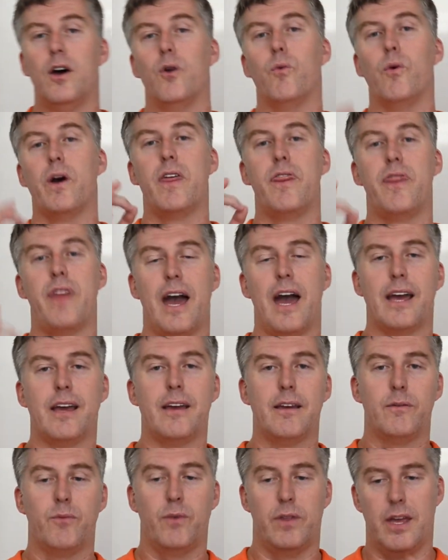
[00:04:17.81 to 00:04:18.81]
where
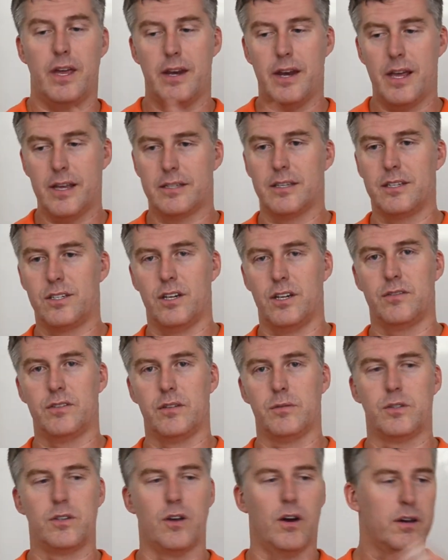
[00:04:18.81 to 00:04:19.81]
when they need to shift
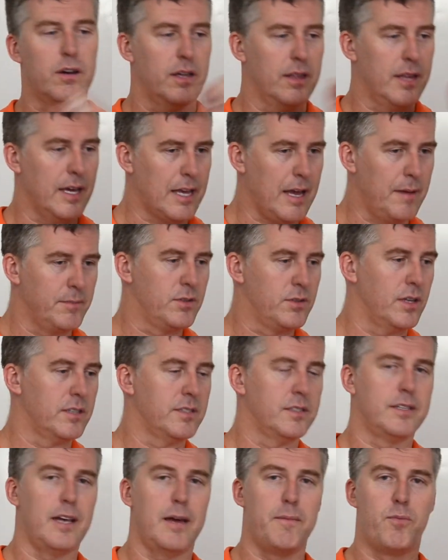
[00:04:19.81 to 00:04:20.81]
some stock, they come to us
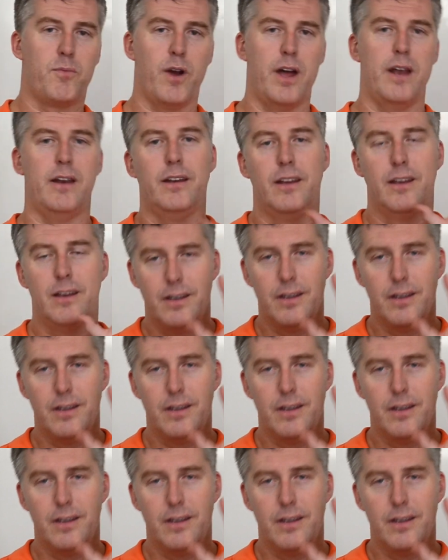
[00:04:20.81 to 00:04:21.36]
and say, Brett,